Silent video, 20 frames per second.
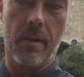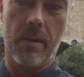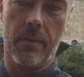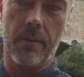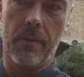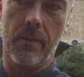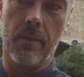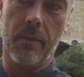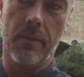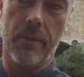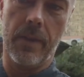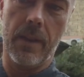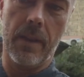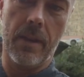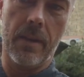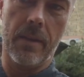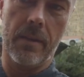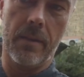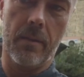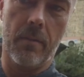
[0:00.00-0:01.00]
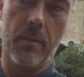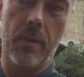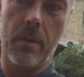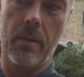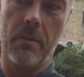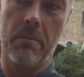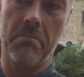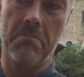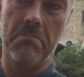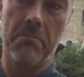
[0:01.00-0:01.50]
have to fiddle here
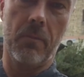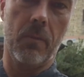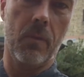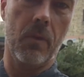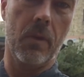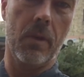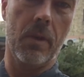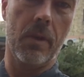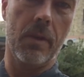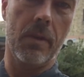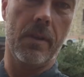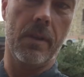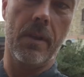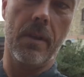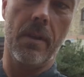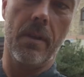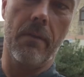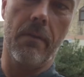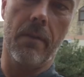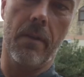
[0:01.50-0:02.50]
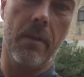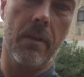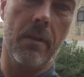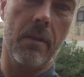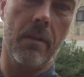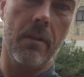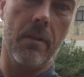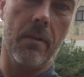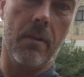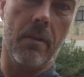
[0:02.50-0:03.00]
something, you can see it even in
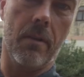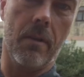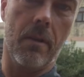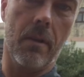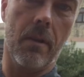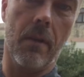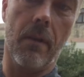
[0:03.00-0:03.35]
the dark.